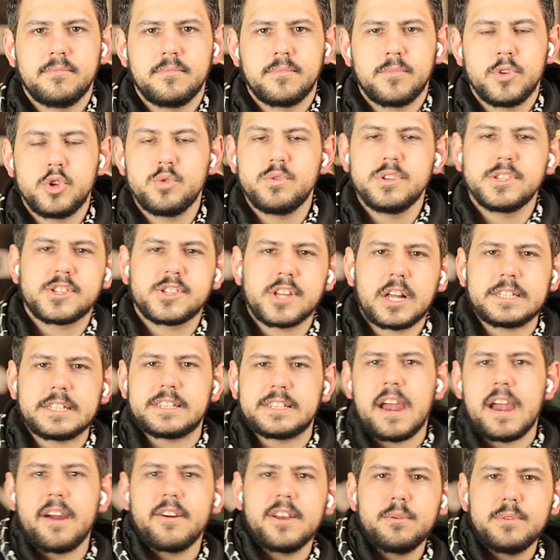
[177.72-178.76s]
You in
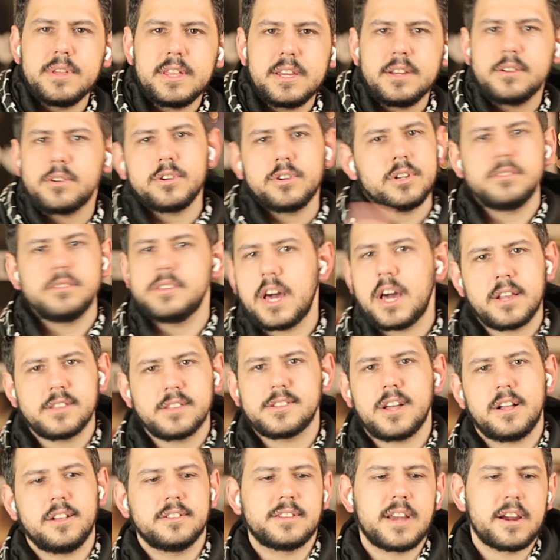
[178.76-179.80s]
solidarity with it or you're not in
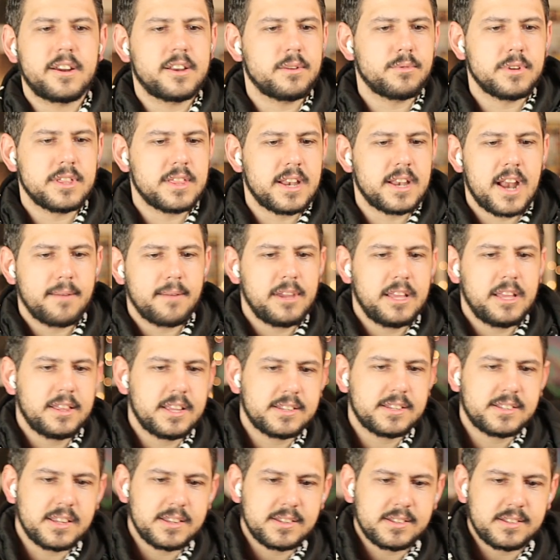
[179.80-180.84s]
solidarity with it? I mean,
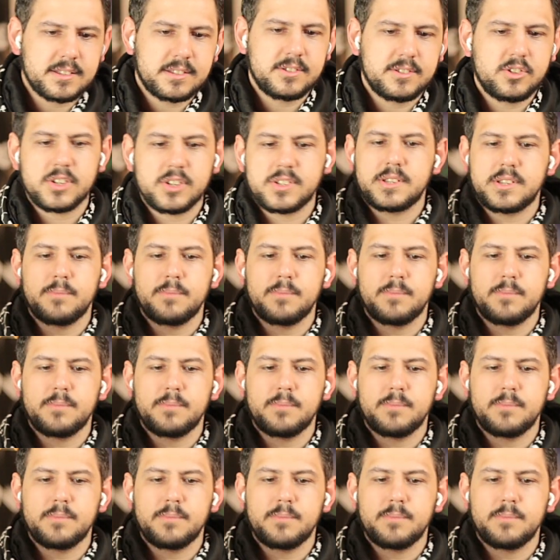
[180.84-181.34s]
this is just